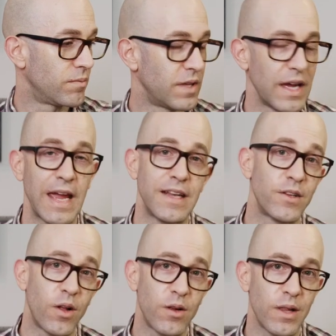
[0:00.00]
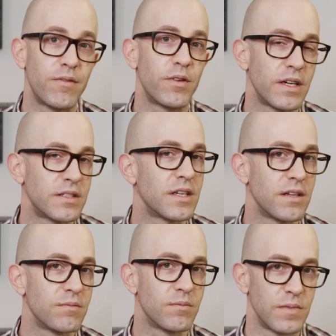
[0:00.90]
$8 level, I
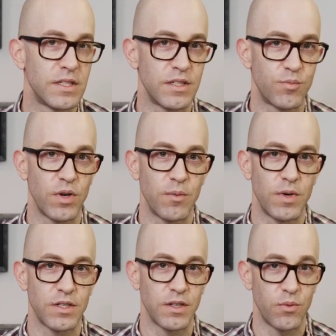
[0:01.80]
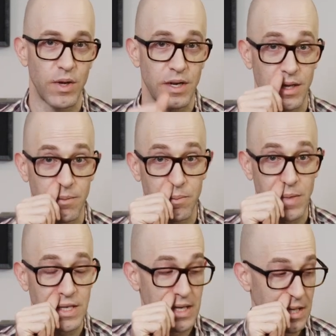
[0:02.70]
say this is pretty much a good way to
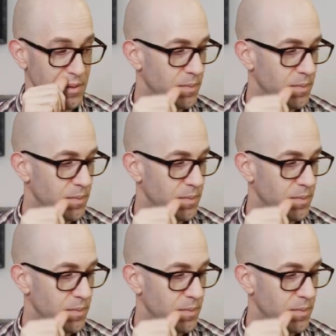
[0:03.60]
maintain them.